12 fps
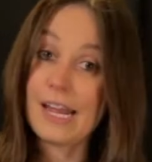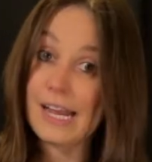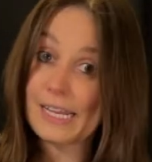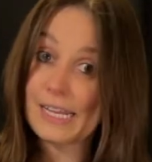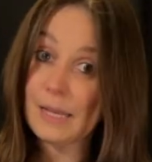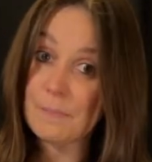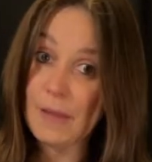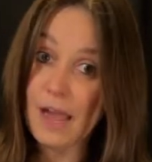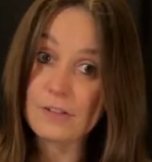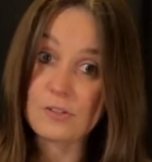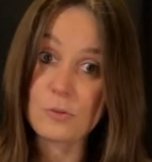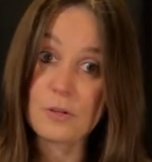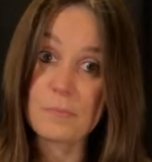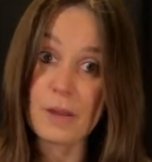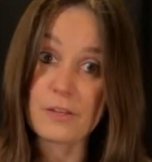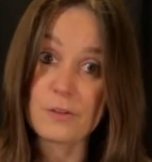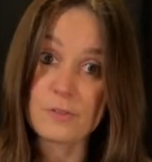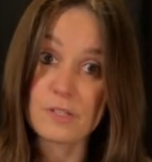And I can get back to it
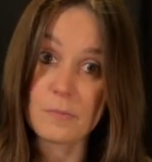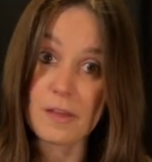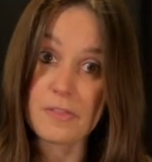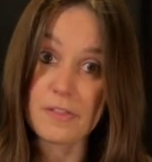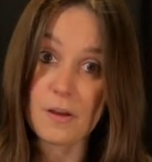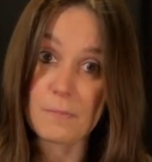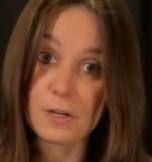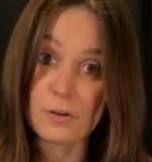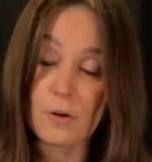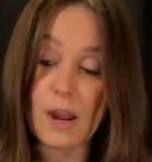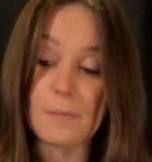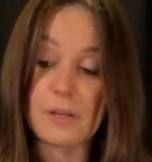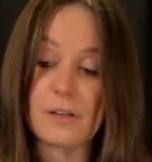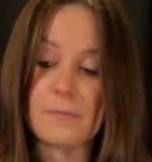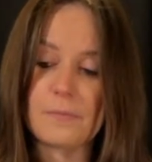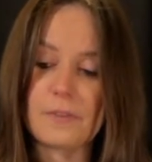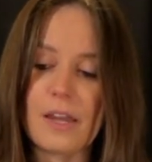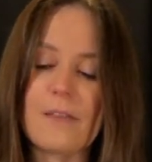by using my thumb and grabbing it,
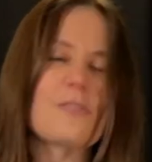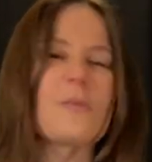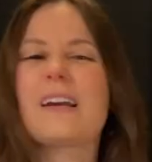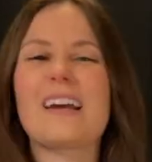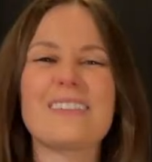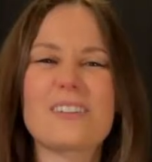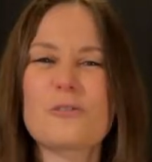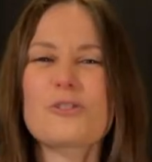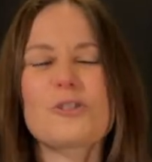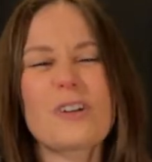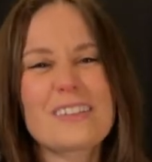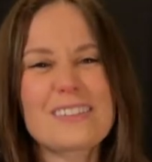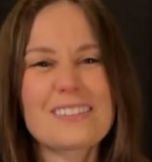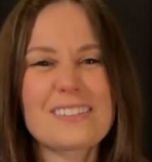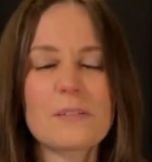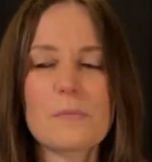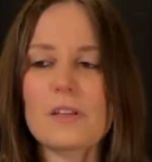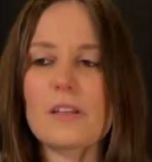okay? So again, a little trick. This
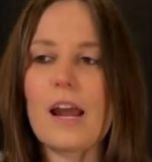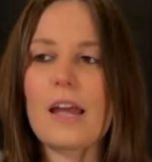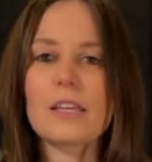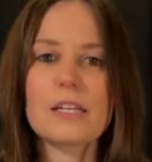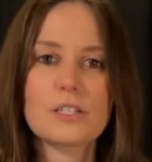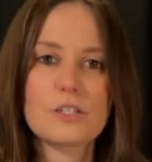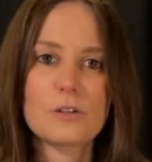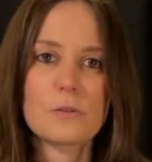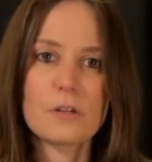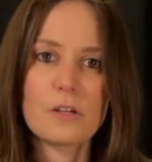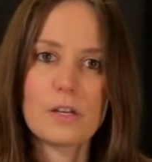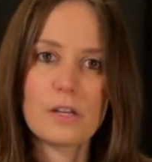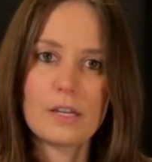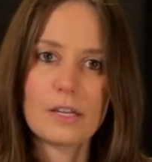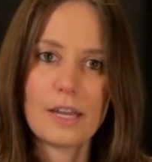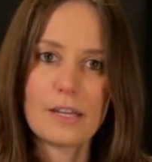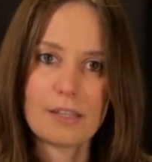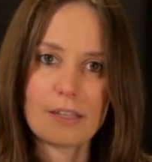is something that I like to do,
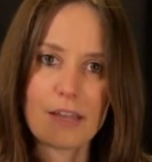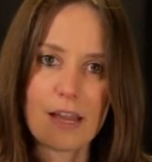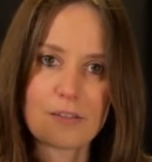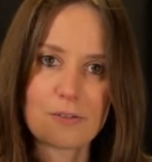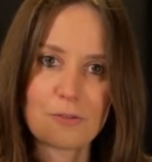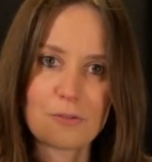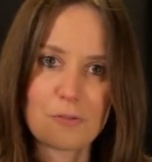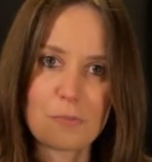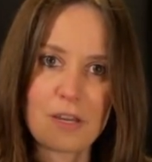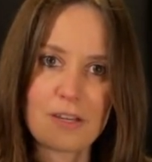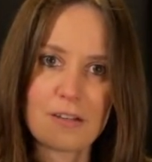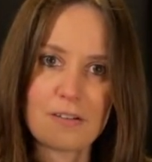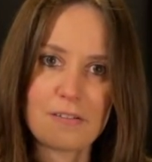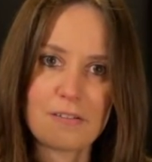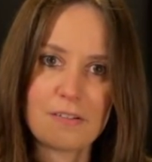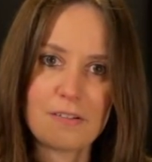okay? Like that. So there's the pick,